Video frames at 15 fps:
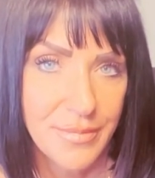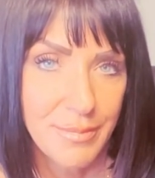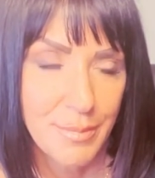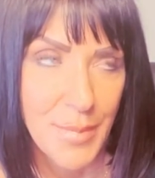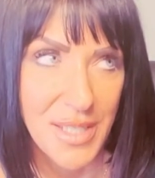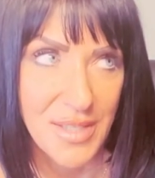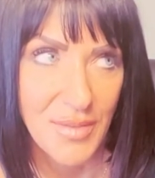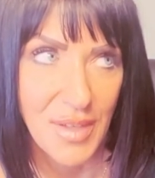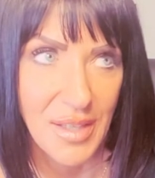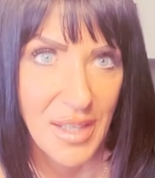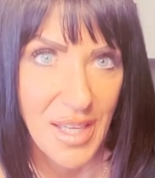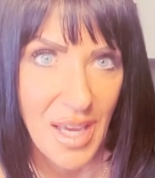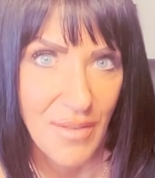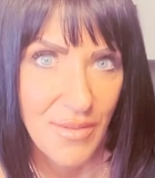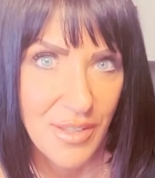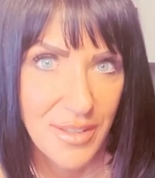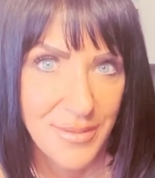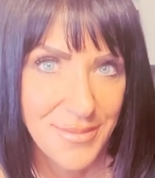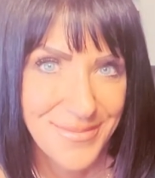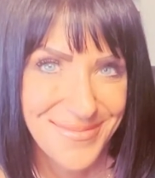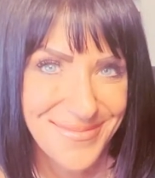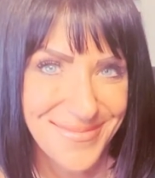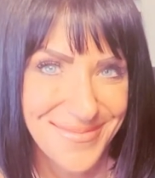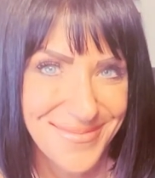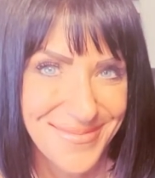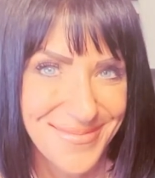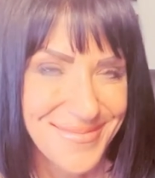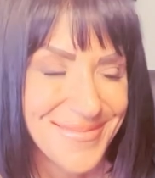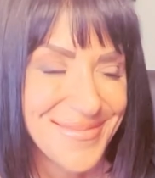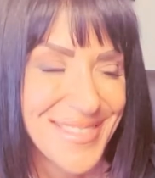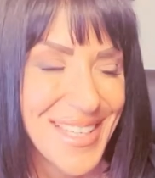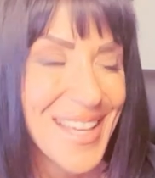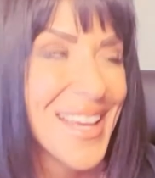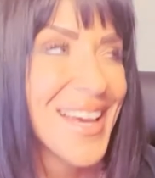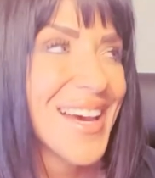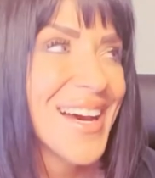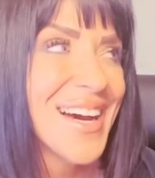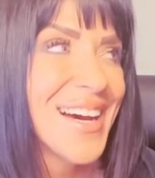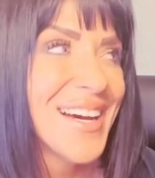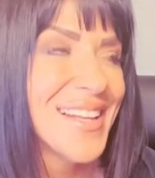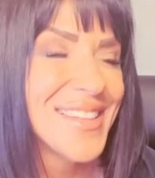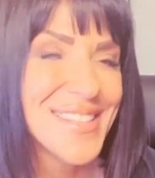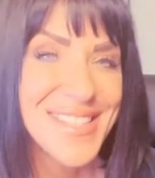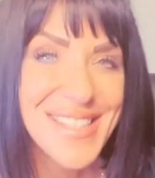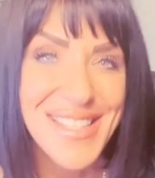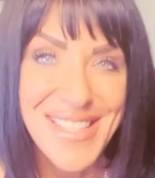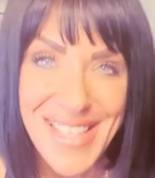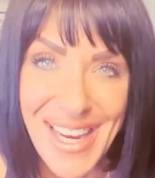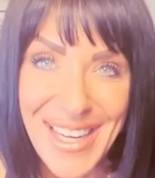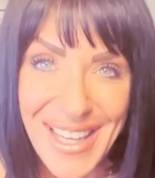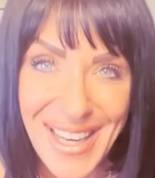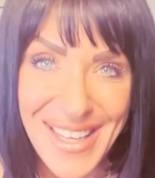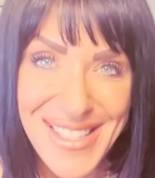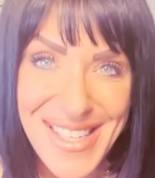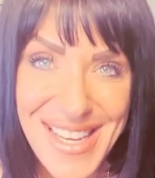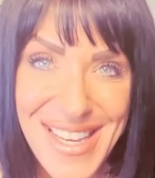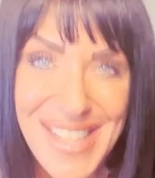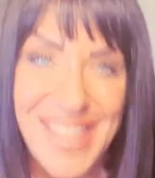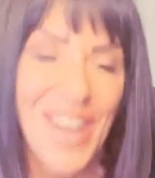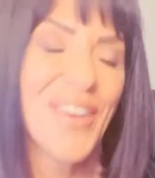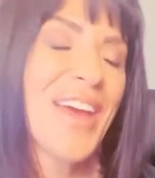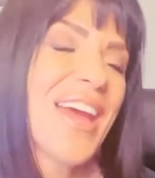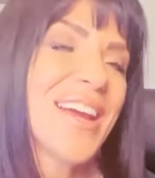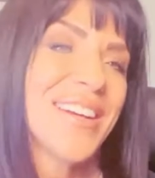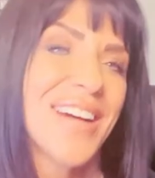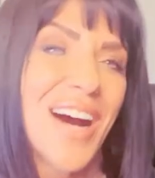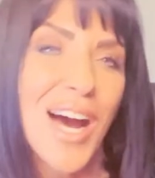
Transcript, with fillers: Best feeling ever. This is exciting, isn't it? Okay.